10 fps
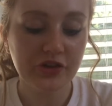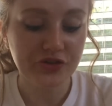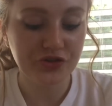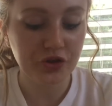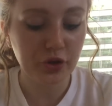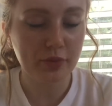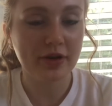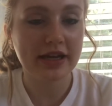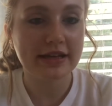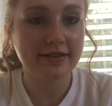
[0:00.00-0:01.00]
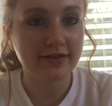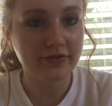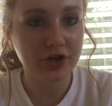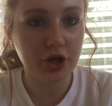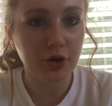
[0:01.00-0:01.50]
So I'm going to end this
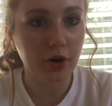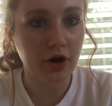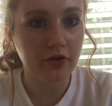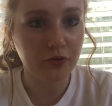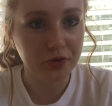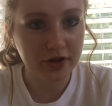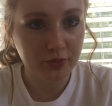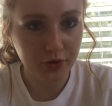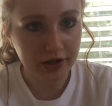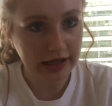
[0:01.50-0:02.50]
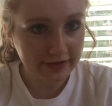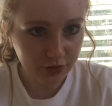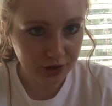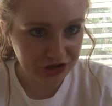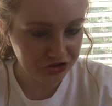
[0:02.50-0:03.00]
video off with one last
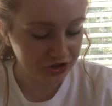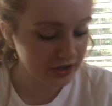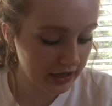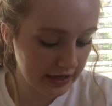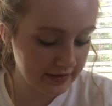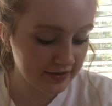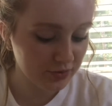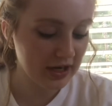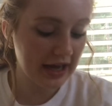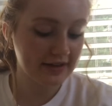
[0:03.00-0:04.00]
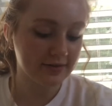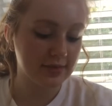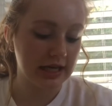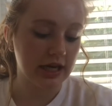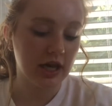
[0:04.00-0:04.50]
question, and someone asked
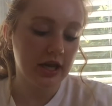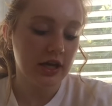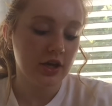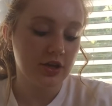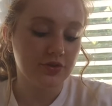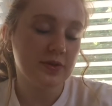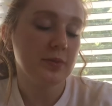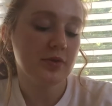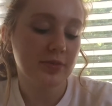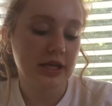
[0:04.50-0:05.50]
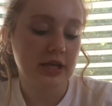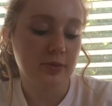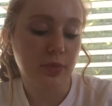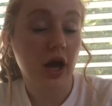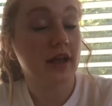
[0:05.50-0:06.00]
me, you seem to
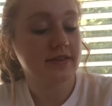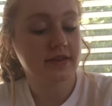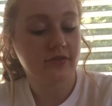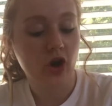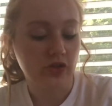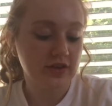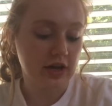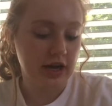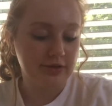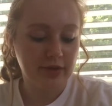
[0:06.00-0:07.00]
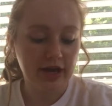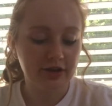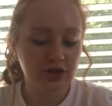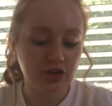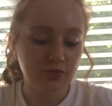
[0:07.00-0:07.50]
be positive all the time. How
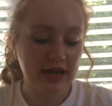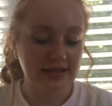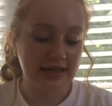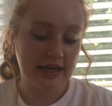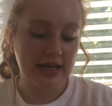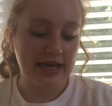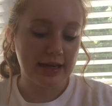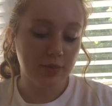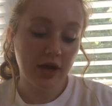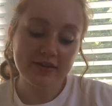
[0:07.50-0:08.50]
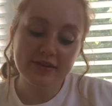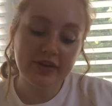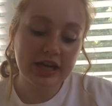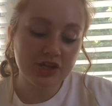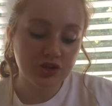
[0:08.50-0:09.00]
do you maintain a positive
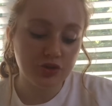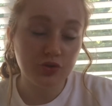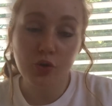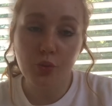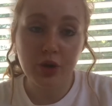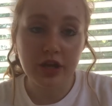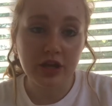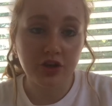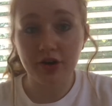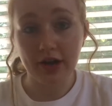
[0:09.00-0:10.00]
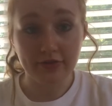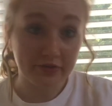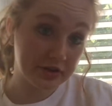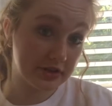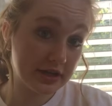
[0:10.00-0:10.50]
attitude when you're not
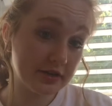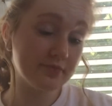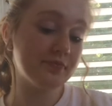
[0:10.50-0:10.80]
feeling it?